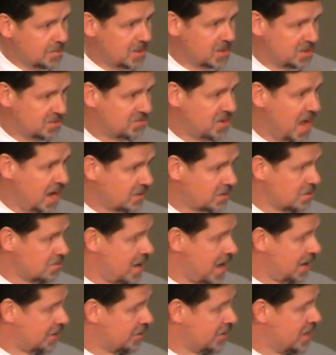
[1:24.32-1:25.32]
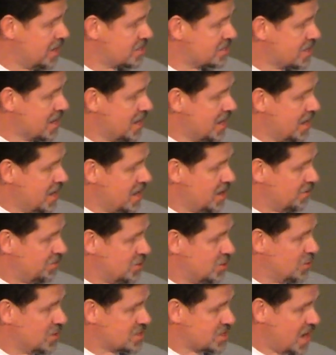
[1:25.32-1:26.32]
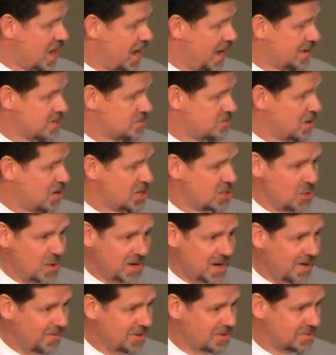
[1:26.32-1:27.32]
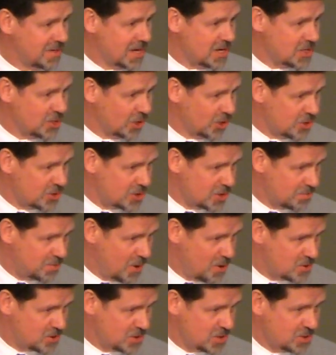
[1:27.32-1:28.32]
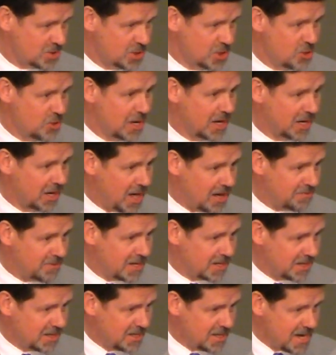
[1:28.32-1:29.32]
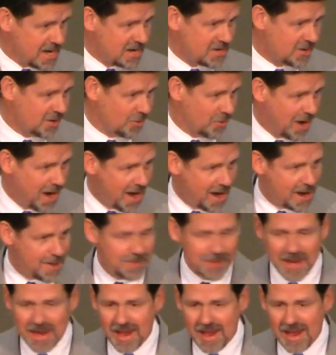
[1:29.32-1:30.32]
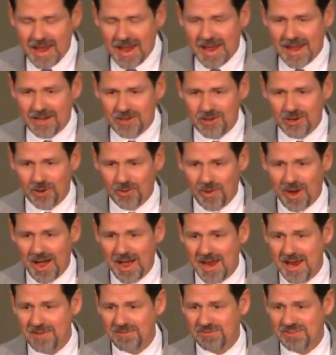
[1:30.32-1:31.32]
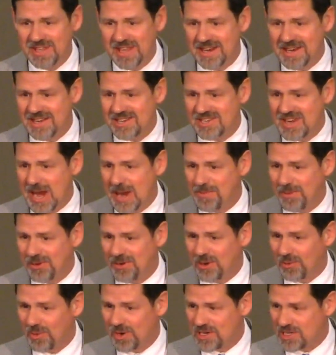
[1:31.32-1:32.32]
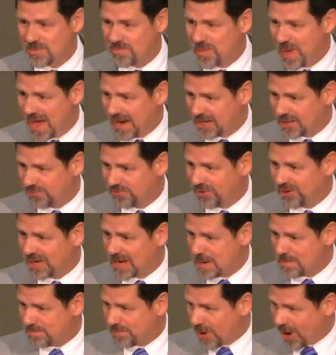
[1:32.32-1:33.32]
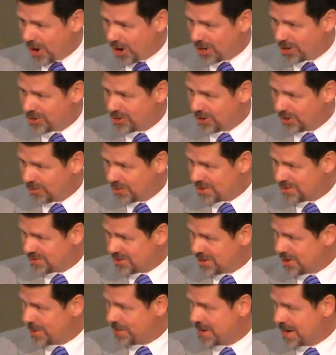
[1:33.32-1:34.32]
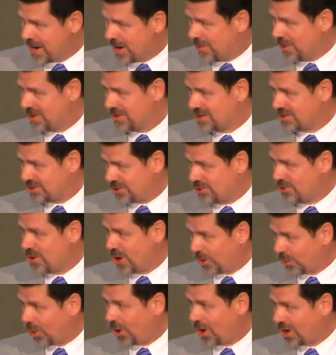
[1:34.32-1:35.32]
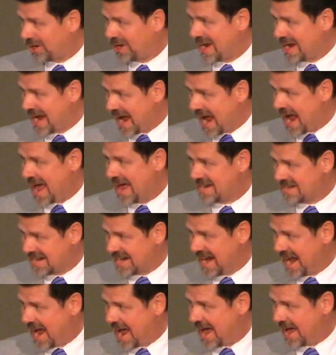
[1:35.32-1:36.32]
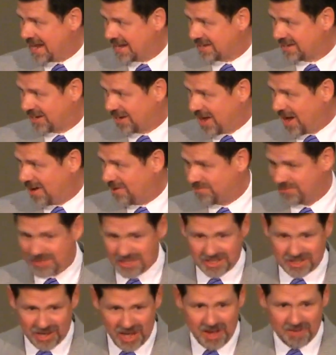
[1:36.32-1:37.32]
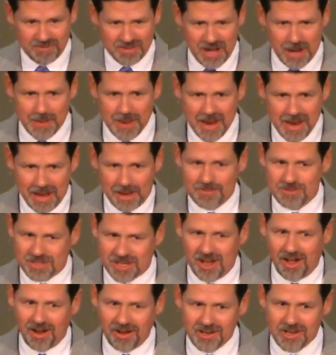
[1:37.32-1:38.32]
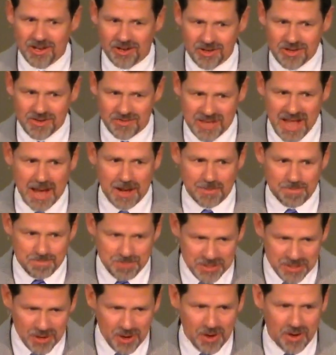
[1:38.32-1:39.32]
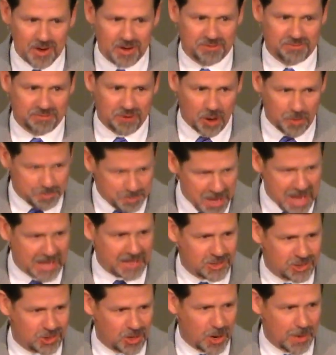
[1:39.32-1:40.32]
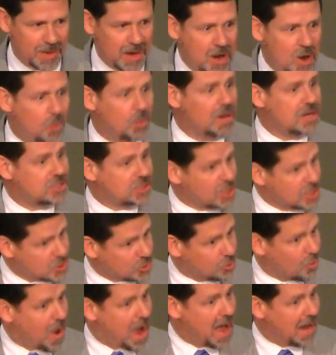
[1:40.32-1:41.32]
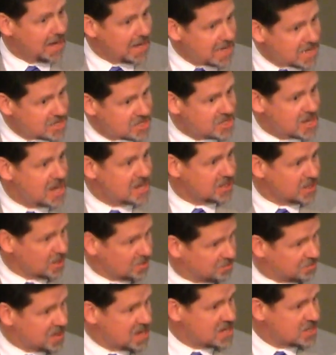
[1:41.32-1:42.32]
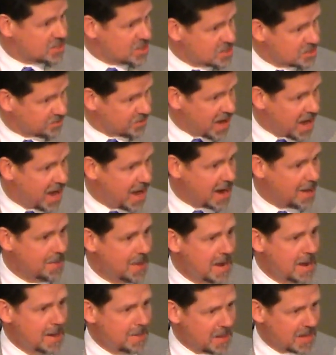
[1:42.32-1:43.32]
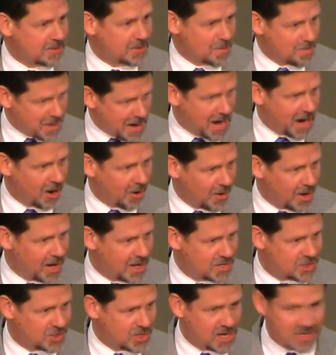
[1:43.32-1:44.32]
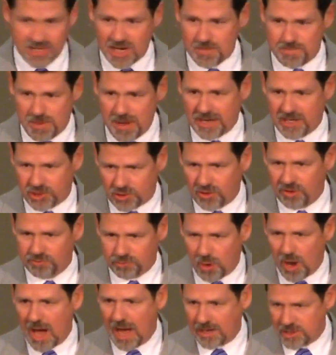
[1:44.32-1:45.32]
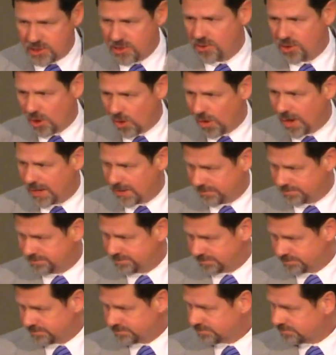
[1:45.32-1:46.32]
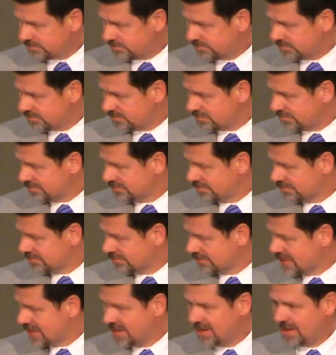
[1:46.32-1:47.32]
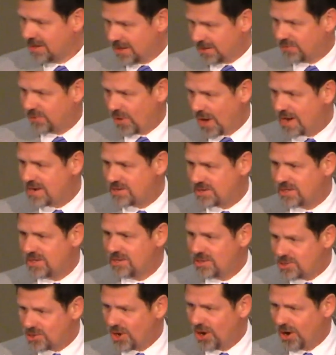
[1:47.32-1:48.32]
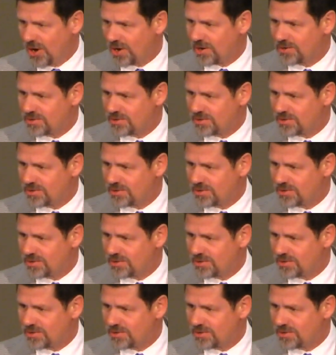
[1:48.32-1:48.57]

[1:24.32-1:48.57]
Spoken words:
But the fact of the matter is, if you as a husband are doing everything you're supposed to do and lovingly leading your wife, and your wife then is able to respectfully partner with you, when the two are working hand in hand, glove to glove there, I'm telling you, you've got a beautiful picture, which is why he says in Ephesians 5 that the marriage is a picture of what? You know it? Of Christ in the church.